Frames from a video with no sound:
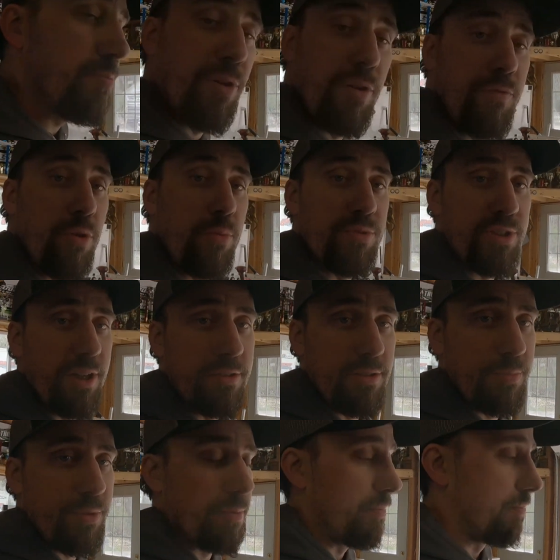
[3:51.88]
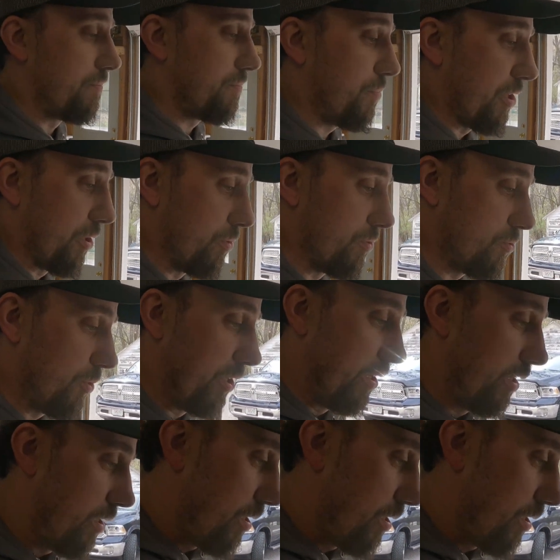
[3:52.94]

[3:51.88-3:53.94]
Proform scales are pretty sweet.